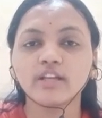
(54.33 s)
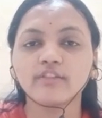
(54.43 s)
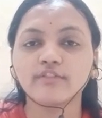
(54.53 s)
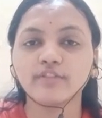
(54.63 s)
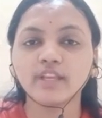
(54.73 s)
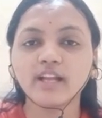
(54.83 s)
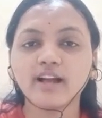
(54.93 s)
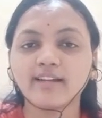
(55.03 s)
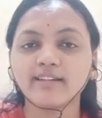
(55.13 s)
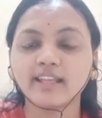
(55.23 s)
We
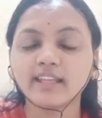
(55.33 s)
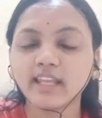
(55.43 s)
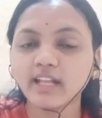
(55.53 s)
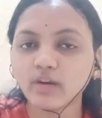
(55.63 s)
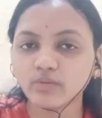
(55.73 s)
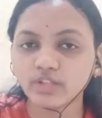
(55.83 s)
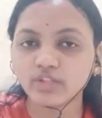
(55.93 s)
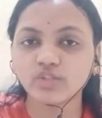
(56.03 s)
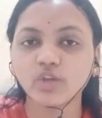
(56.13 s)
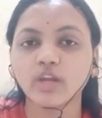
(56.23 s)
are digging out the
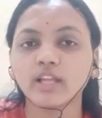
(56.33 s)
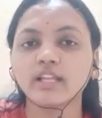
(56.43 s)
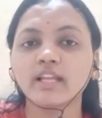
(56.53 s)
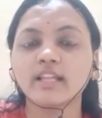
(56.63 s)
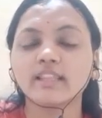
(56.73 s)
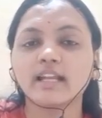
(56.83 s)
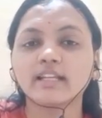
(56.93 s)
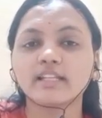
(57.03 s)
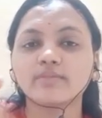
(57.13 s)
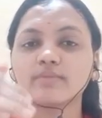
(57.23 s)
soil, that
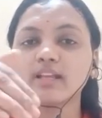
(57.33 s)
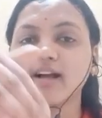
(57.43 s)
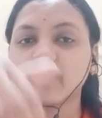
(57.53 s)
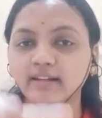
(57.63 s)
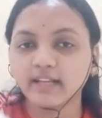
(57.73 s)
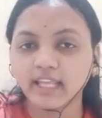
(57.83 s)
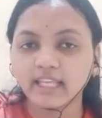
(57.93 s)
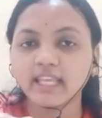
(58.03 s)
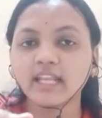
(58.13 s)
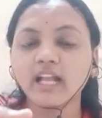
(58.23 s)
is we are
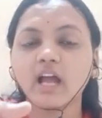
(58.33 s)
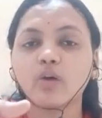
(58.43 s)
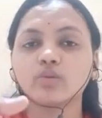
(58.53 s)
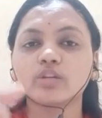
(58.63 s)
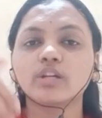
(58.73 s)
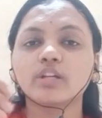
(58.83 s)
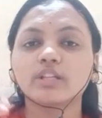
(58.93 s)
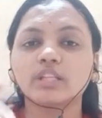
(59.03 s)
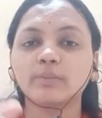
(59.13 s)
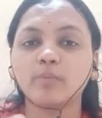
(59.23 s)
taking out
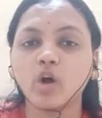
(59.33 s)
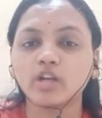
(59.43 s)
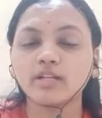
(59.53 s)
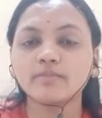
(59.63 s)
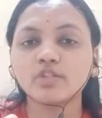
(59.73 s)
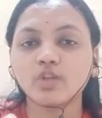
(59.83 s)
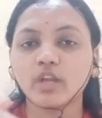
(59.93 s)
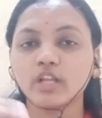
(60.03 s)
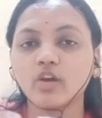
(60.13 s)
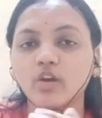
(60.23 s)
the bottom soil
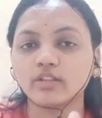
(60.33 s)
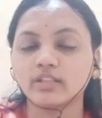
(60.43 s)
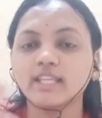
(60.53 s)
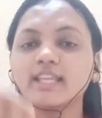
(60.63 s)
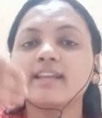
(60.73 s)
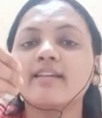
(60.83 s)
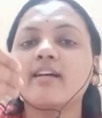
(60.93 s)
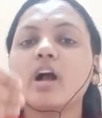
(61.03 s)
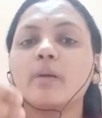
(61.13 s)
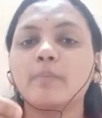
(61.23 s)
on the
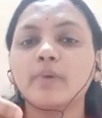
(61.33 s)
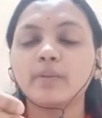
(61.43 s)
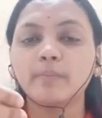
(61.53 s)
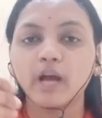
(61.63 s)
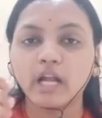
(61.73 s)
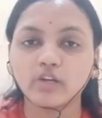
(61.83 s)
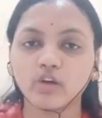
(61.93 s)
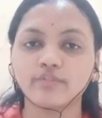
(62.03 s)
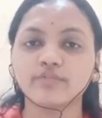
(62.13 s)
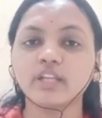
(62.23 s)
upper part of
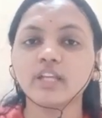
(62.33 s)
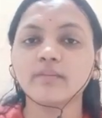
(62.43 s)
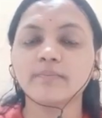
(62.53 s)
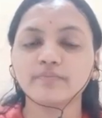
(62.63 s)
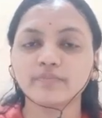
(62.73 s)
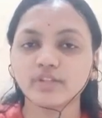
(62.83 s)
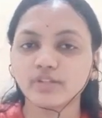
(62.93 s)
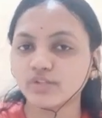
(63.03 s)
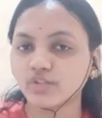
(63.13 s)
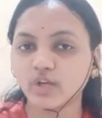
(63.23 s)
the
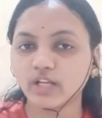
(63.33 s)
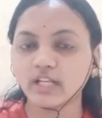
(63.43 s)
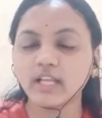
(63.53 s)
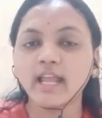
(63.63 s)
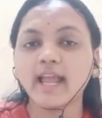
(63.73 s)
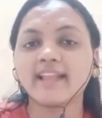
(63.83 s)
soil, and